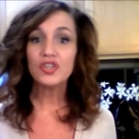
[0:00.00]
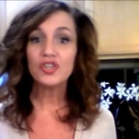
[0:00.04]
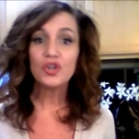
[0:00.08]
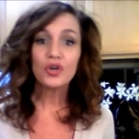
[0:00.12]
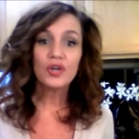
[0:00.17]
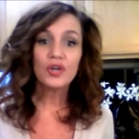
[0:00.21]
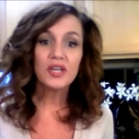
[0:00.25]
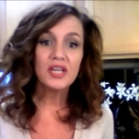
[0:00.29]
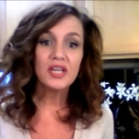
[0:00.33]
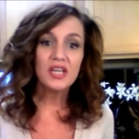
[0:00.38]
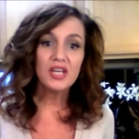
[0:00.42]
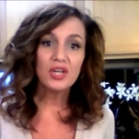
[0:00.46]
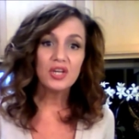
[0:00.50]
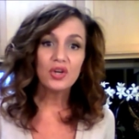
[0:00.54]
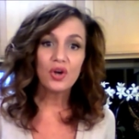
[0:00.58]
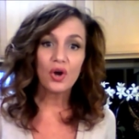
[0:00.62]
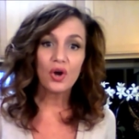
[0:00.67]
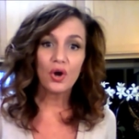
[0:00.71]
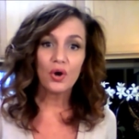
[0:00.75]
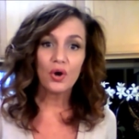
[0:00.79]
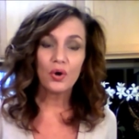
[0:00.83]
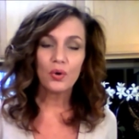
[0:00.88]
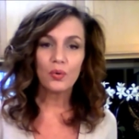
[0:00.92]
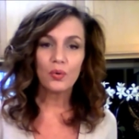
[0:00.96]
your
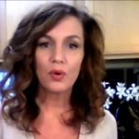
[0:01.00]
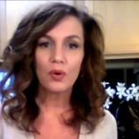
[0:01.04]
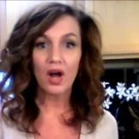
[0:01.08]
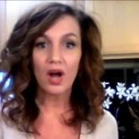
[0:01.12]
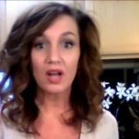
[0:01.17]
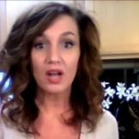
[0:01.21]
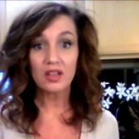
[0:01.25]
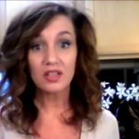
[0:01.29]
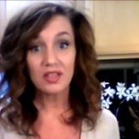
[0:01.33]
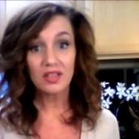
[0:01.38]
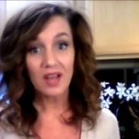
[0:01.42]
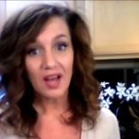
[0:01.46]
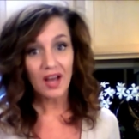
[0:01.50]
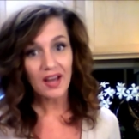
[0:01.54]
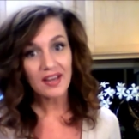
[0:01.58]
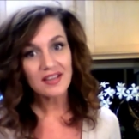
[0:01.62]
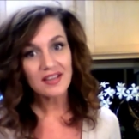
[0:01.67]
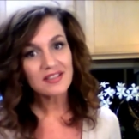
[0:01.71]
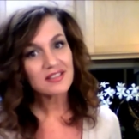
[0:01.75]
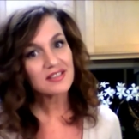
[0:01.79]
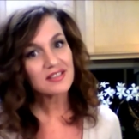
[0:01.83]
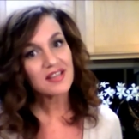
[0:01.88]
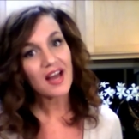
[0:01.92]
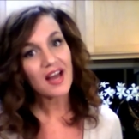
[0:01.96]
ego. A lot
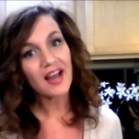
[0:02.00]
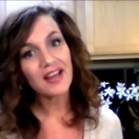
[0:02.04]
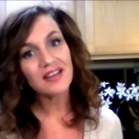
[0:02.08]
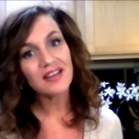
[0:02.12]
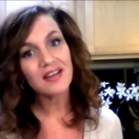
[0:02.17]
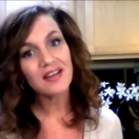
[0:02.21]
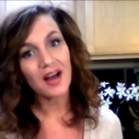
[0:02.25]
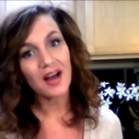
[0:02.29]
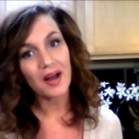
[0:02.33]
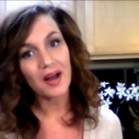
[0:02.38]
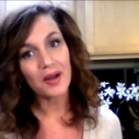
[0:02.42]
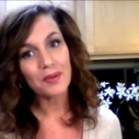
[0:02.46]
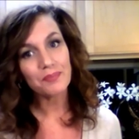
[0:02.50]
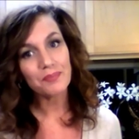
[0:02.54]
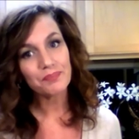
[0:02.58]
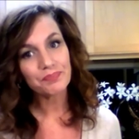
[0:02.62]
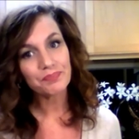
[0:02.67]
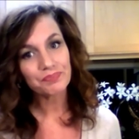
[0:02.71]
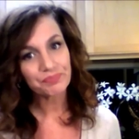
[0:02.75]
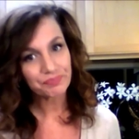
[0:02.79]
is tied up